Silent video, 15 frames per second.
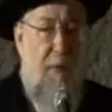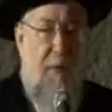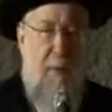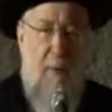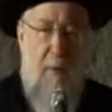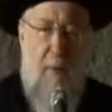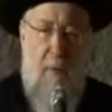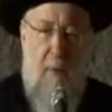
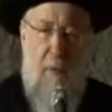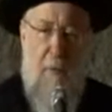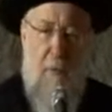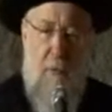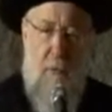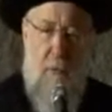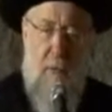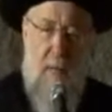
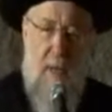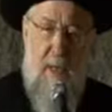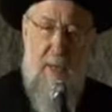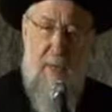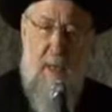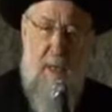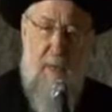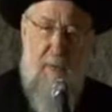thought to
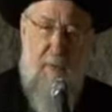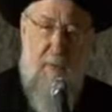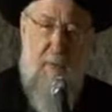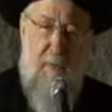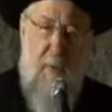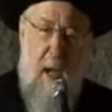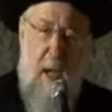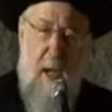myself,
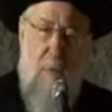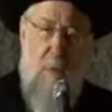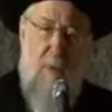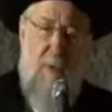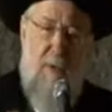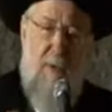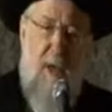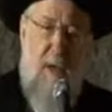if I
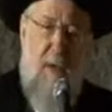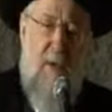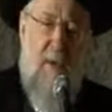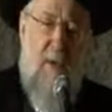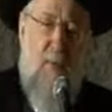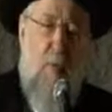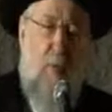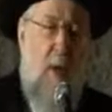would tell
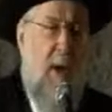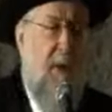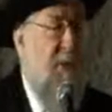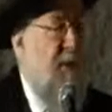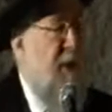them one